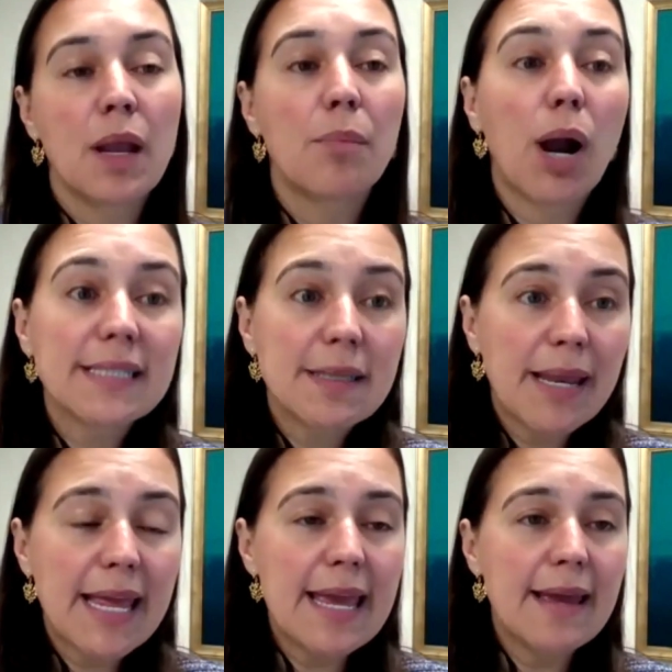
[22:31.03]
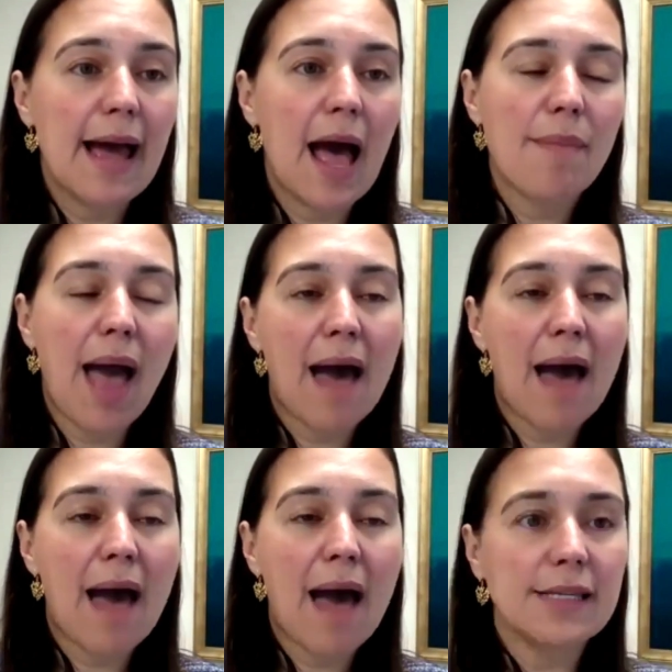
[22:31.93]
Proximity,
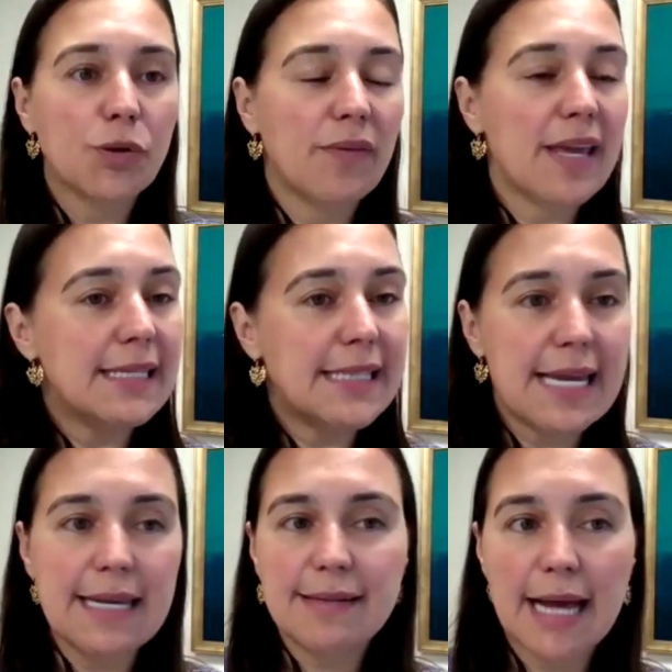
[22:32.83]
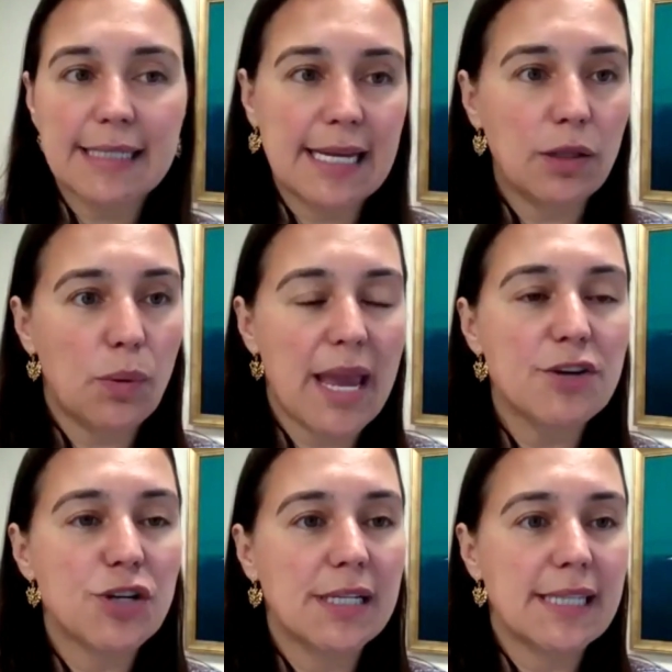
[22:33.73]
having sort of easy testing
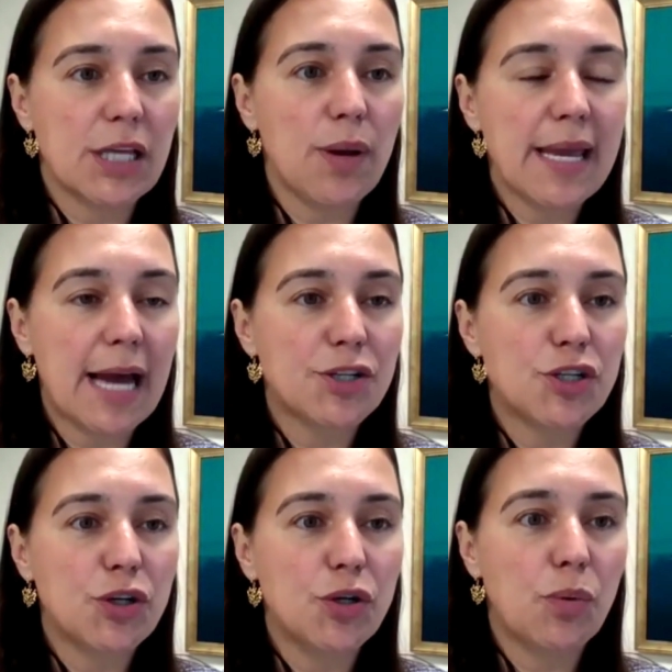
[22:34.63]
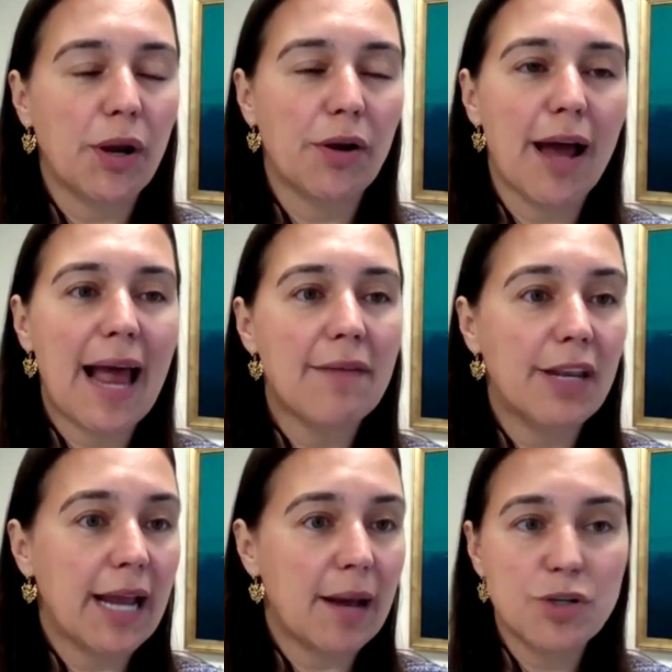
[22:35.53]
locations that you can get to, where you're not
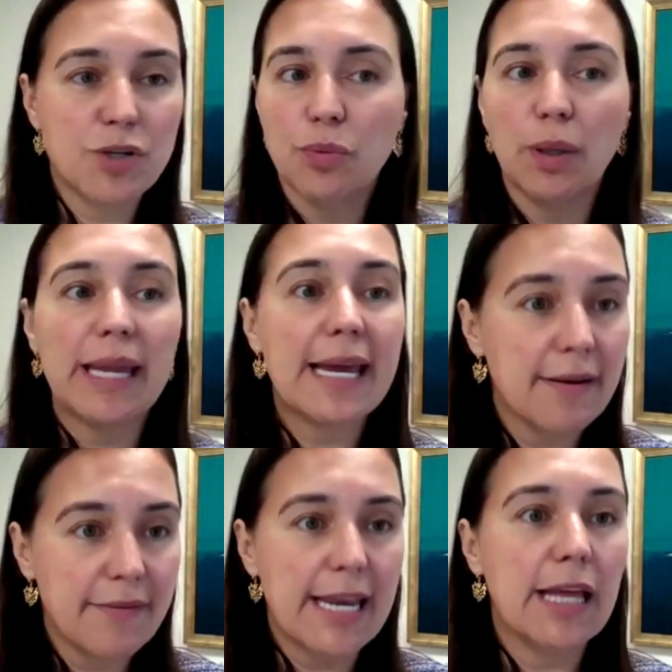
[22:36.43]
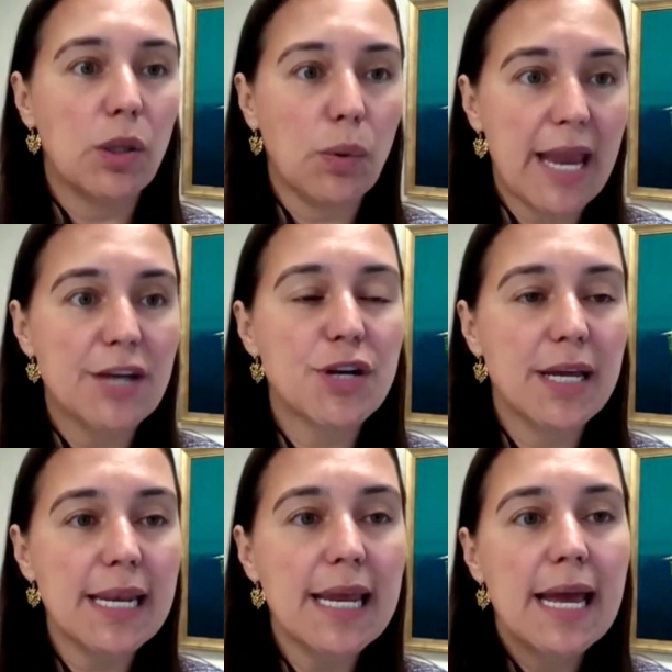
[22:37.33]
having to come to a really inconvenient
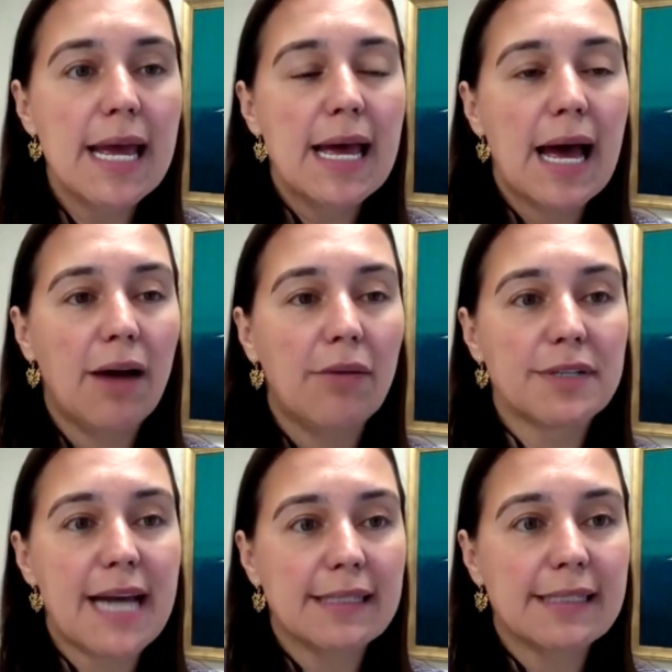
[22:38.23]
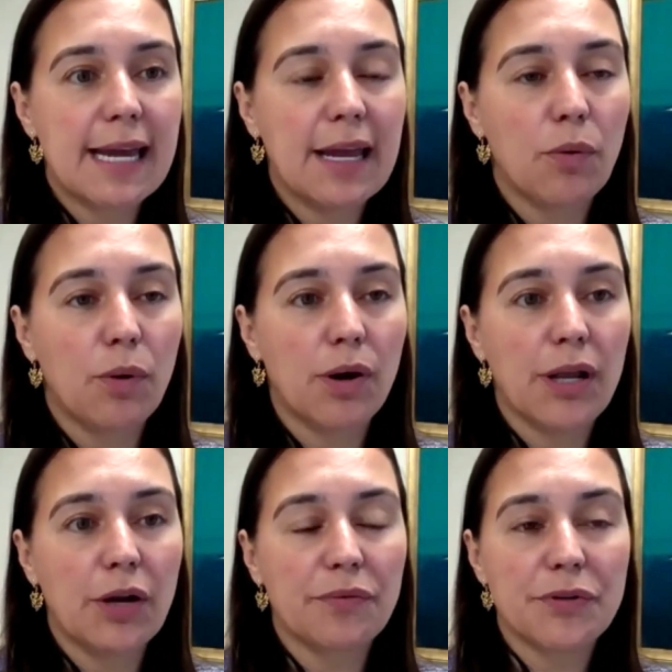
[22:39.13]
location for testing or
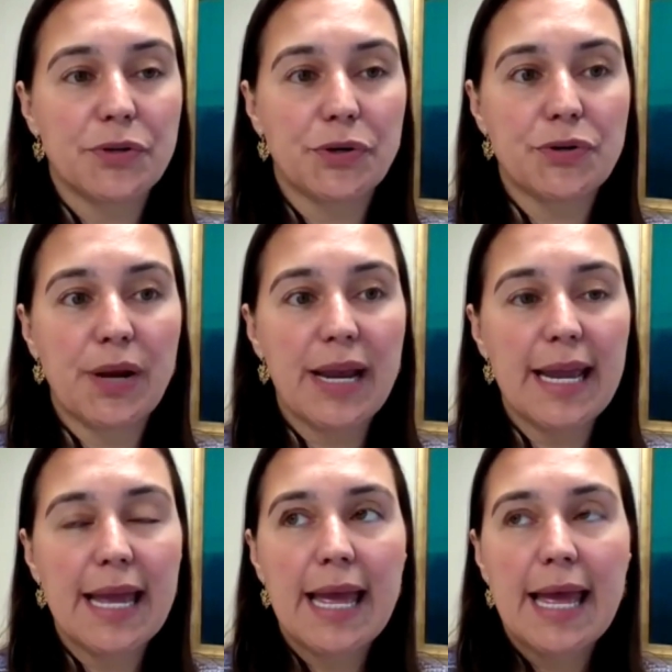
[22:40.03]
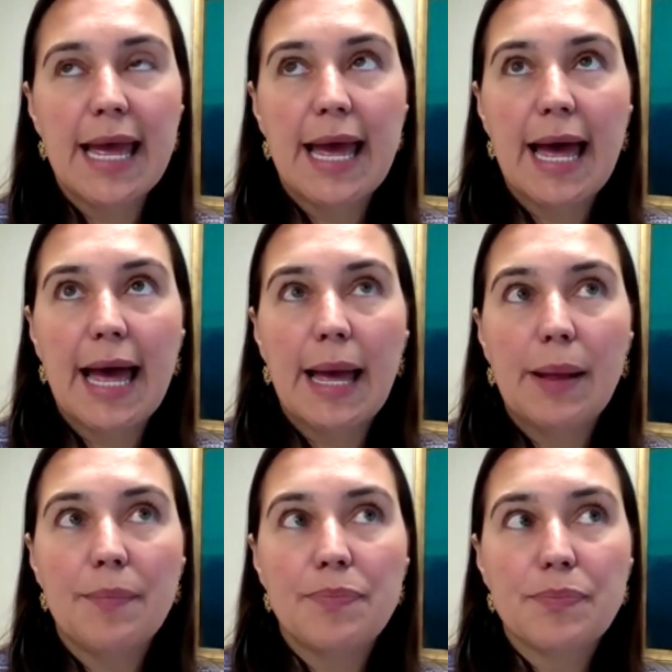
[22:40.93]
for surgery.
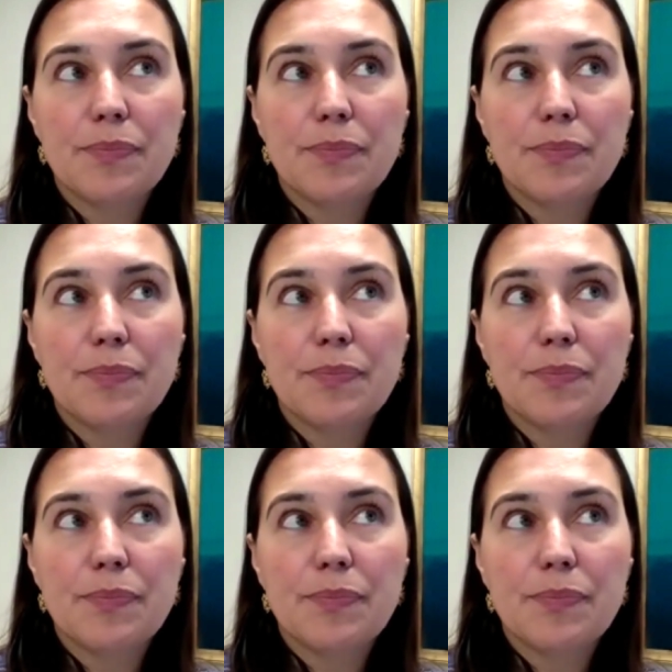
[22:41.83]
And